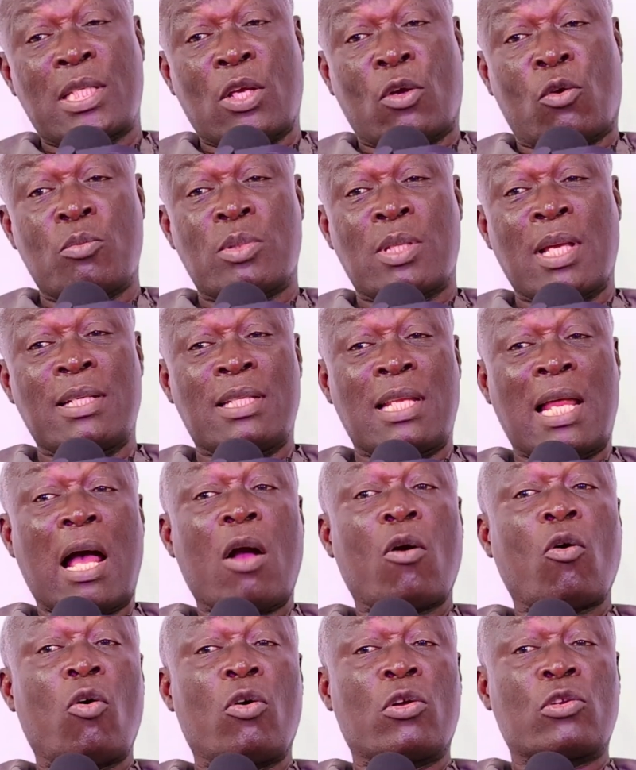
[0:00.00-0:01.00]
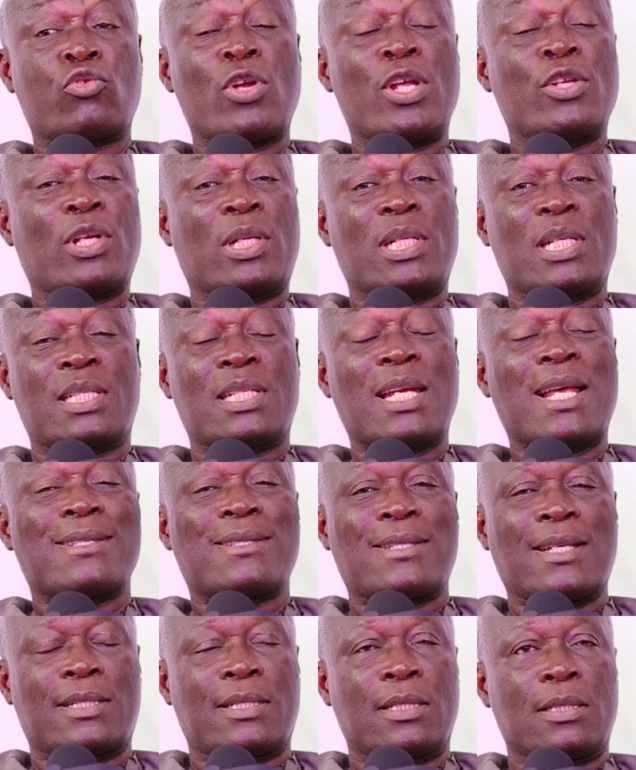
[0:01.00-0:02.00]
circumstances in our cultural and traditional
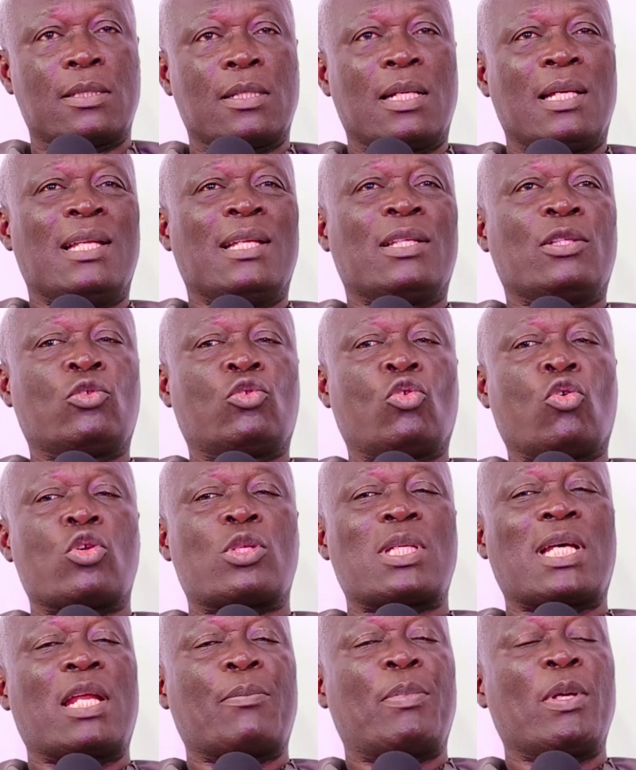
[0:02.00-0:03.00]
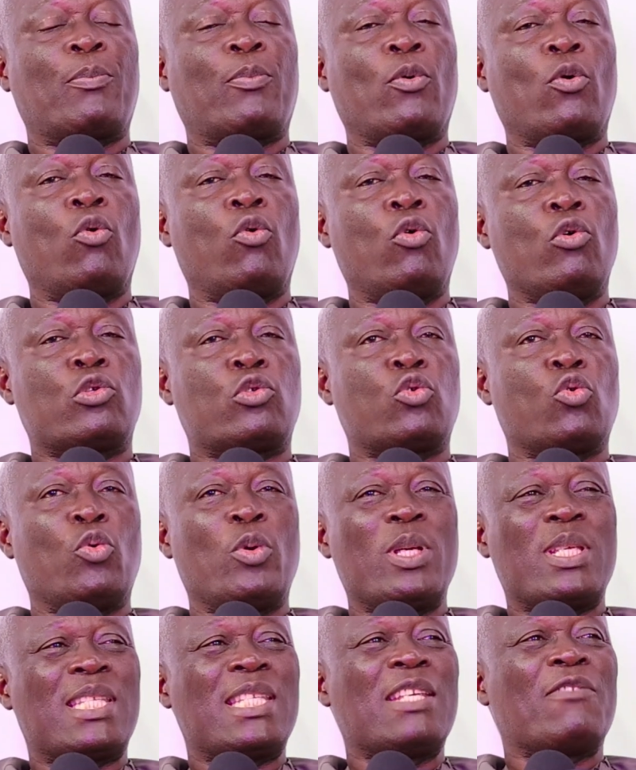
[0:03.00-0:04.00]
setting, those are the people who should
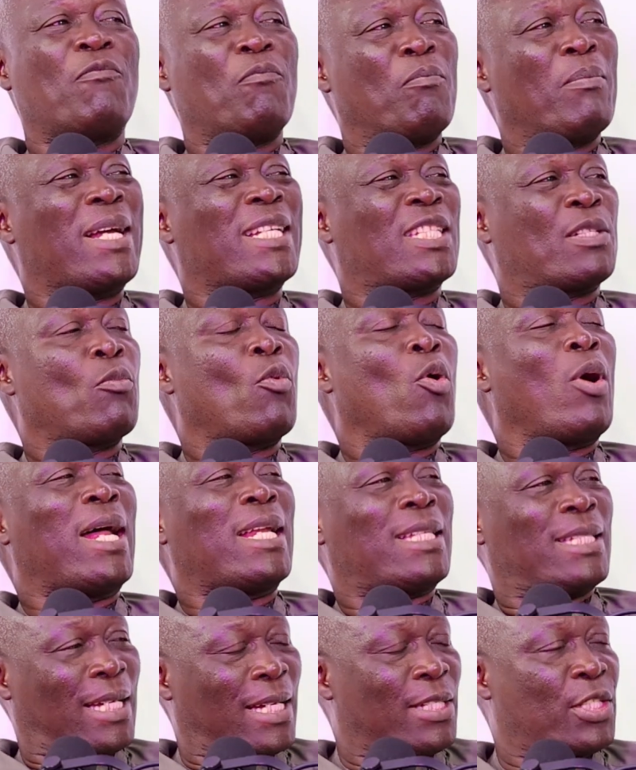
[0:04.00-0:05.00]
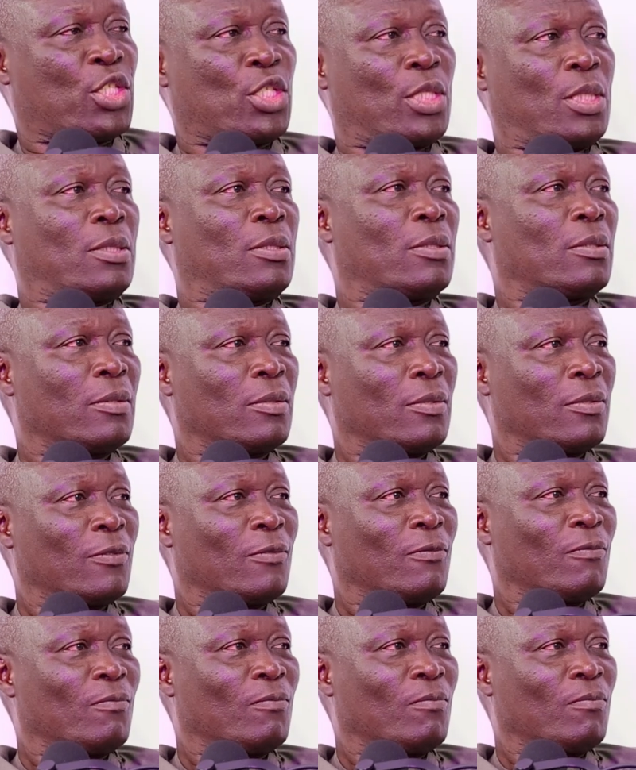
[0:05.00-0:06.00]
receive much more attention
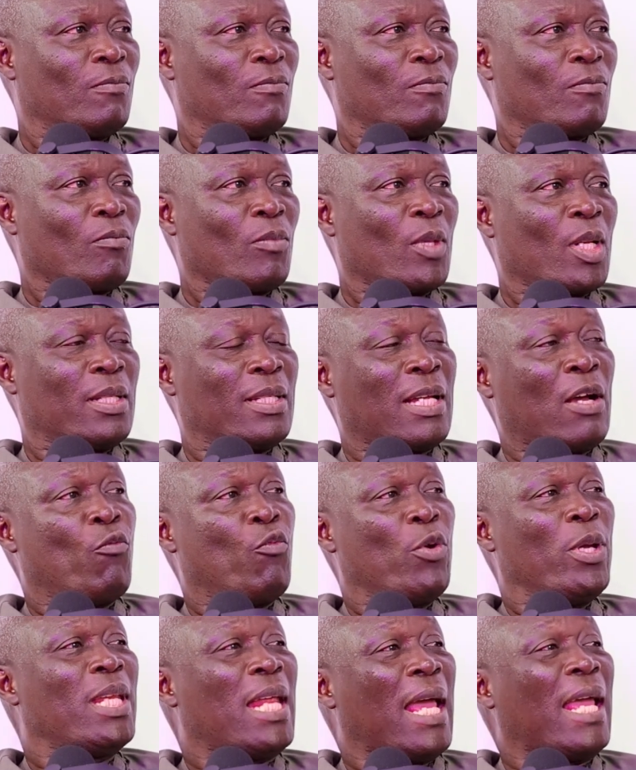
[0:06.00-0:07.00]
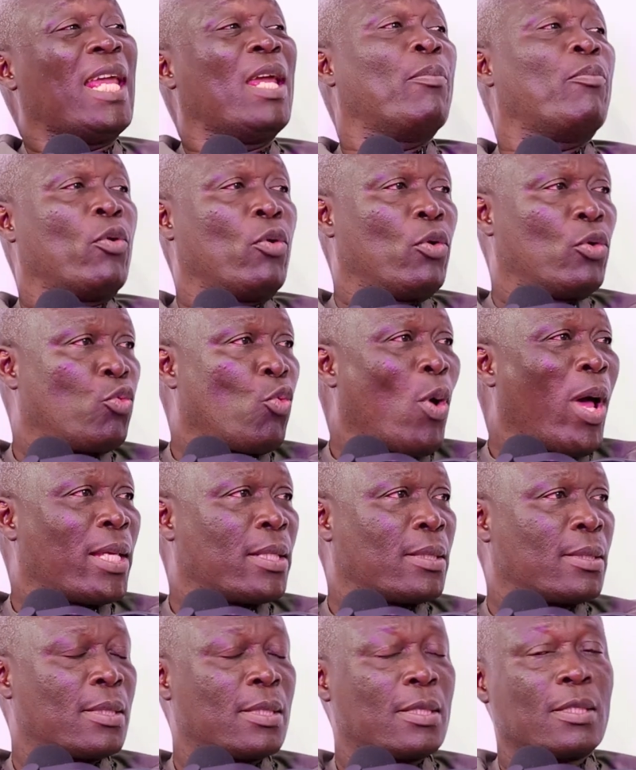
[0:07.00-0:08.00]
than we, the abled
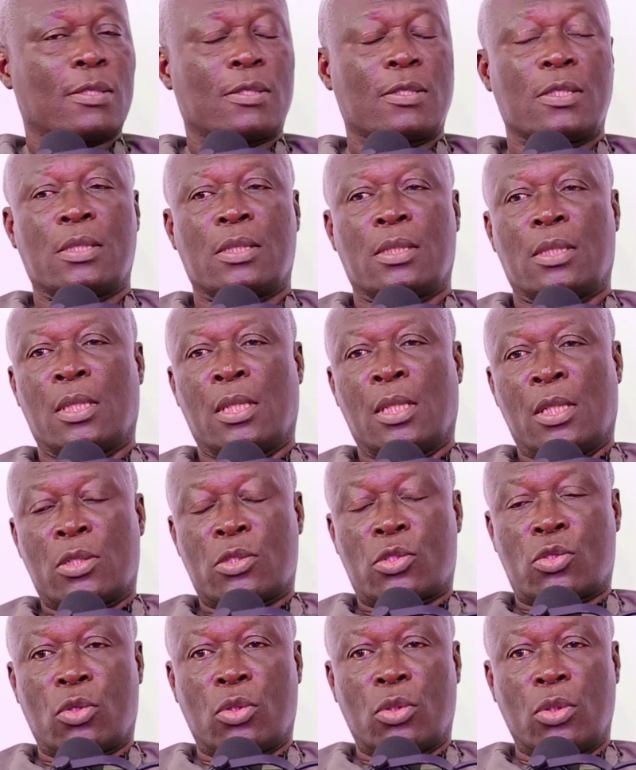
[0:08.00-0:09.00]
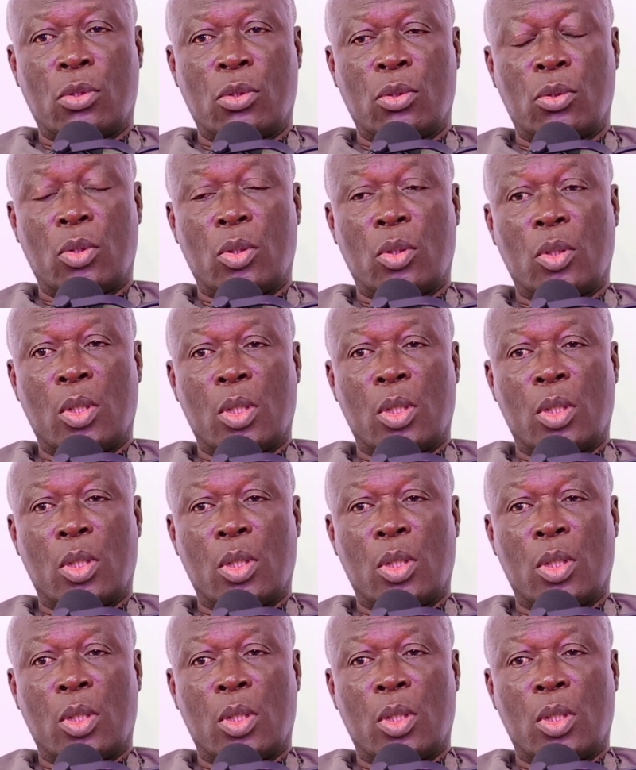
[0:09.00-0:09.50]
ones. So